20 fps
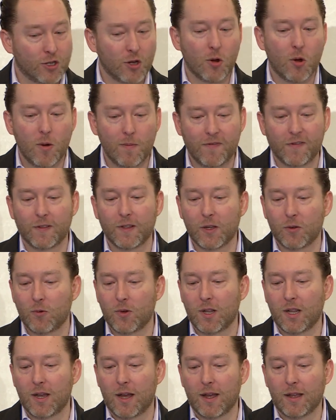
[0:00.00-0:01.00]
So hopefully
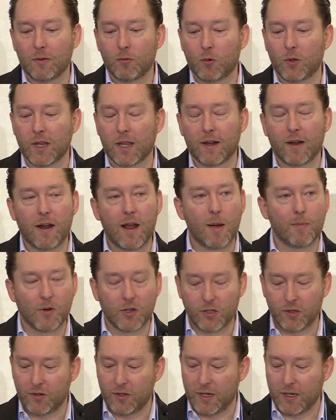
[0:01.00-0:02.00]
we'll get an
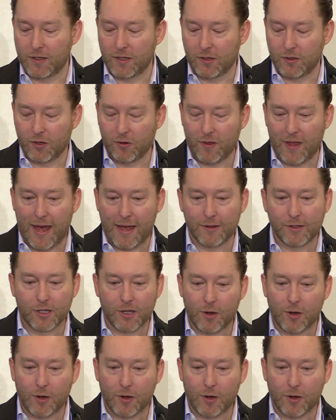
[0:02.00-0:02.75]
opportunity to do that.